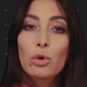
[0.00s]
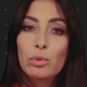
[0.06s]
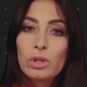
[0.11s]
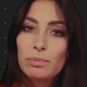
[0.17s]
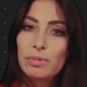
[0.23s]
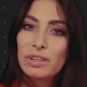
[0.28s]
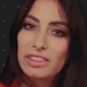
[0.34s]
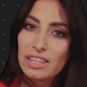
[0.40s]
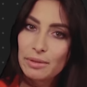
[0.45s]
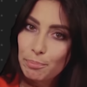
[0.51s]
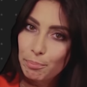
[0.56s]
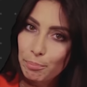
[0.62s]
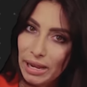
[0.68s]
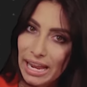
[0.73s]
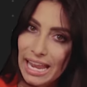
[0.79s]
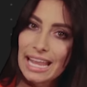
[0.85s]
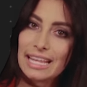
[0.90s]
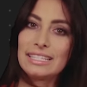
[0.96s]
will be the
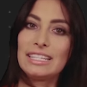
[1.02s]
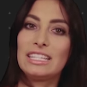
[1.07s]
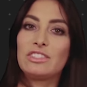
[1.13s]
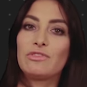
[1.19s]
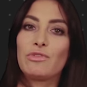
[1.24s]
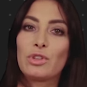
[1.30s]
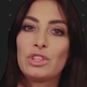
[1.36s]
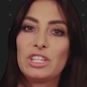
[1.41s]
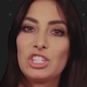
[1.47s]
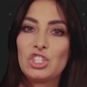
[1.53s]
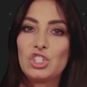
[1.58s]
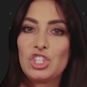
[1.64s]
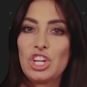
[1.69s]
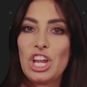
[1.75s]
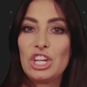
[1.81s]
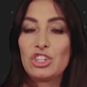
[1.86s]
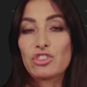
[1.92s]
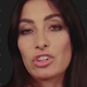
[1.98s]
basis for this
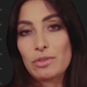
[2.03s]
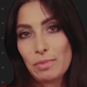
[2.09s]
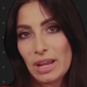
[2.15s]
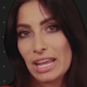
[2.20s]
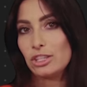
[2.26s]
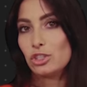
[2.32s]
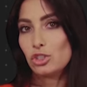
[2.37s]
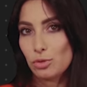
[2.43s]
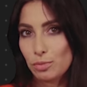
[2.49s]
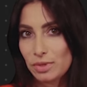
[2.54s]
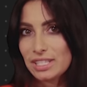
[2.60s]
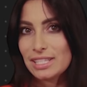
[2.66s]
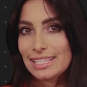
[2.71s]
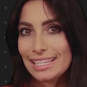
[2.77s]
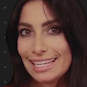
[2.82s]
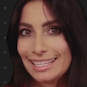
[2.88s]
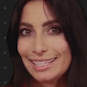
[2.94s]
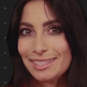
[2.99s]
change remains to be
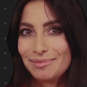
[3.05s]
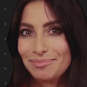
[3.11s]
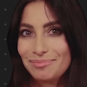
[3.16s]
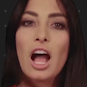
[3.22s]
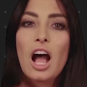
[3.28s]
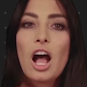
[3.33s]
seen.